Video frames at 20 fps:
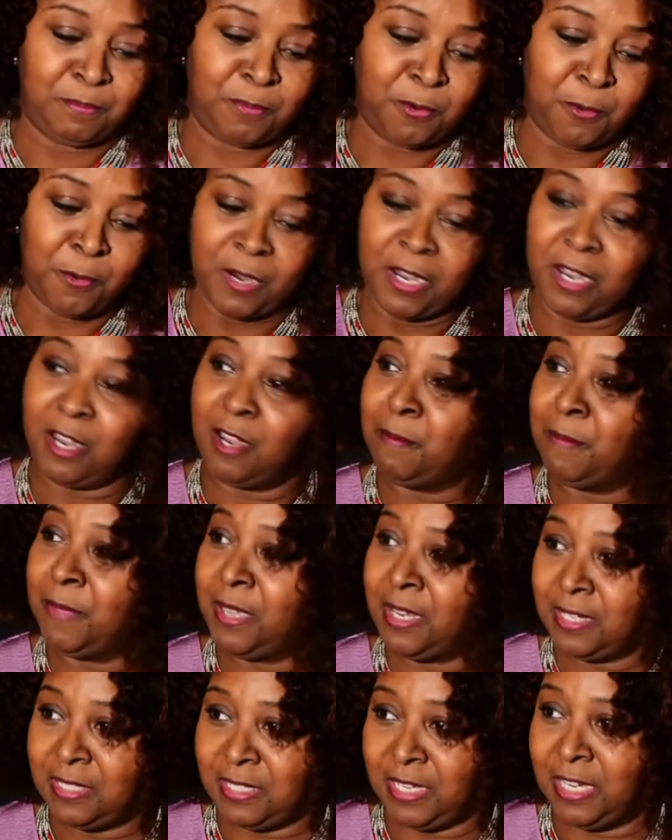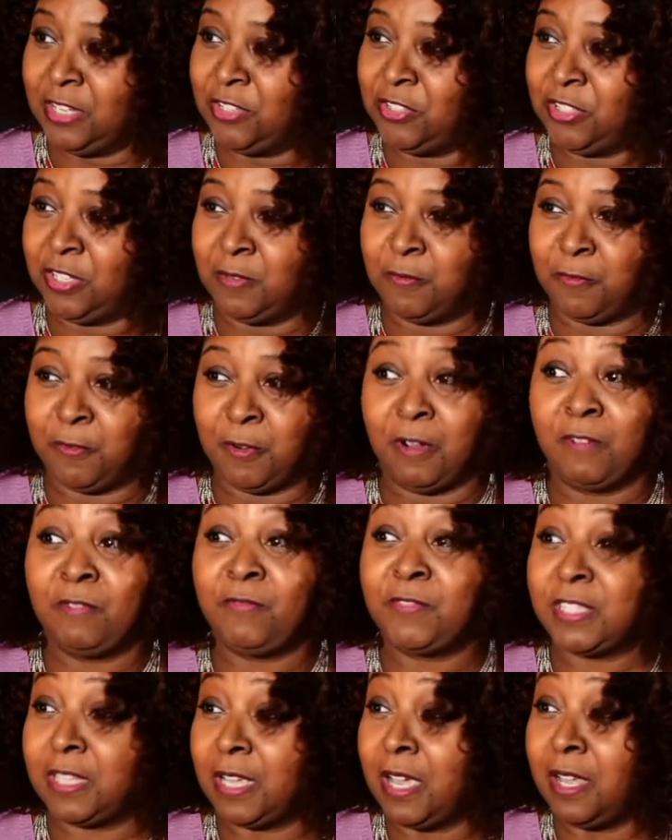prayer, meditation for a
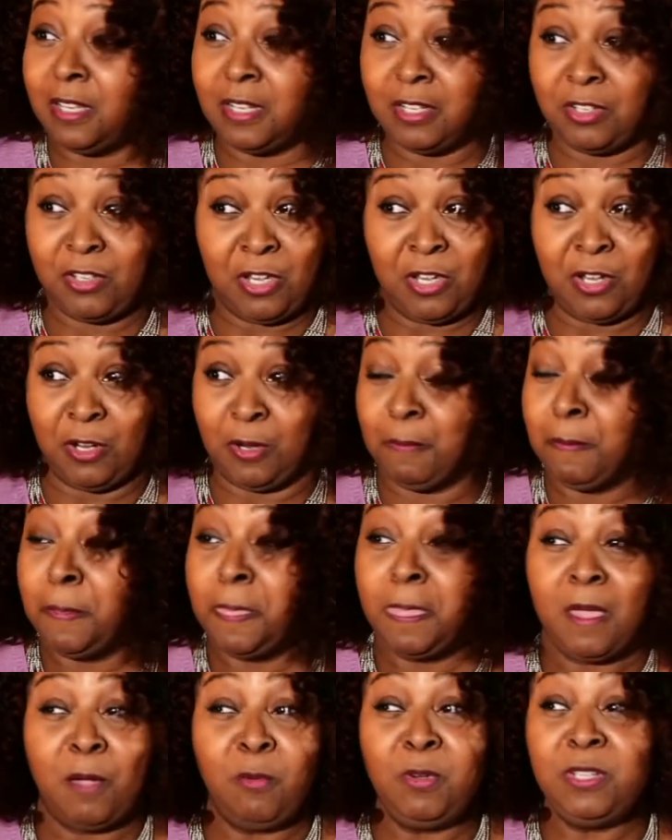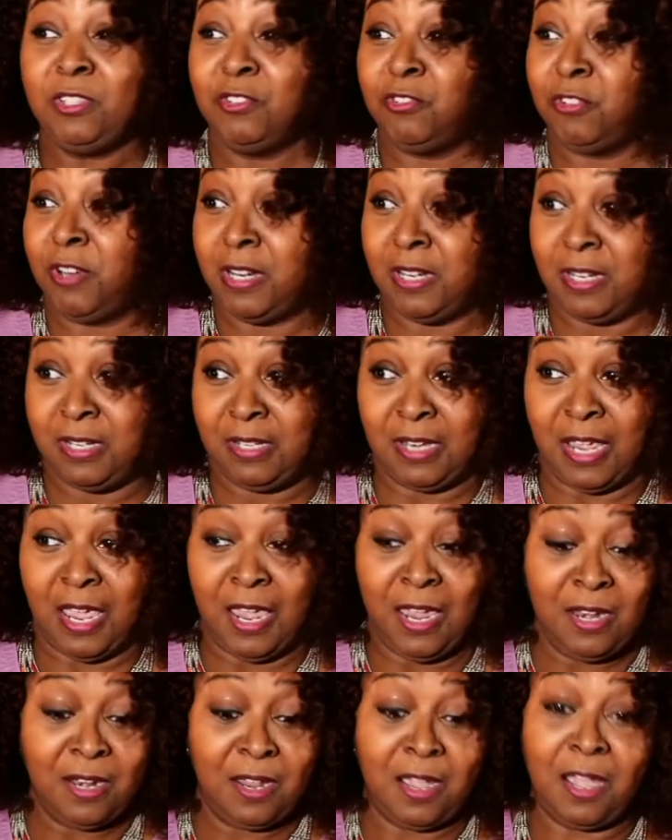solid year. I wasn't trying to
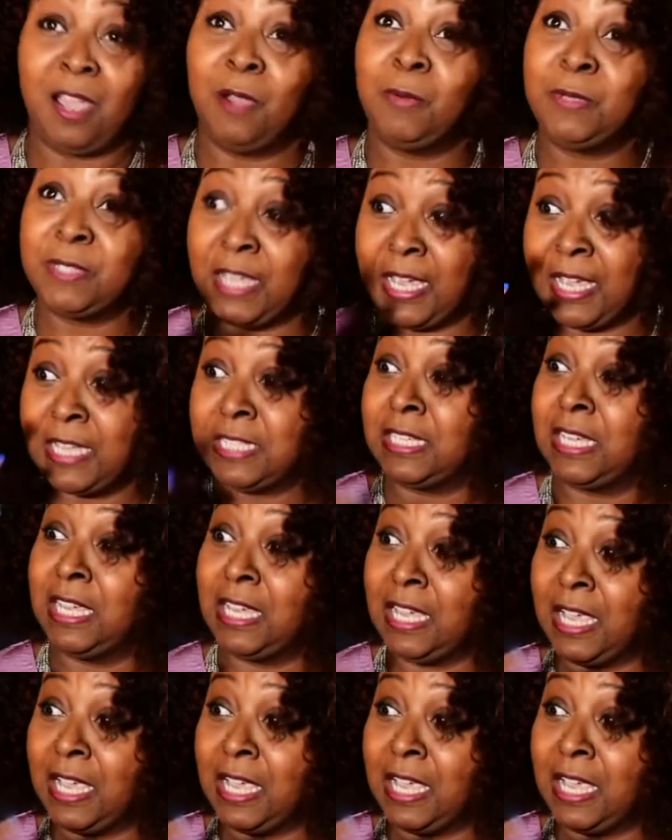date. I was asking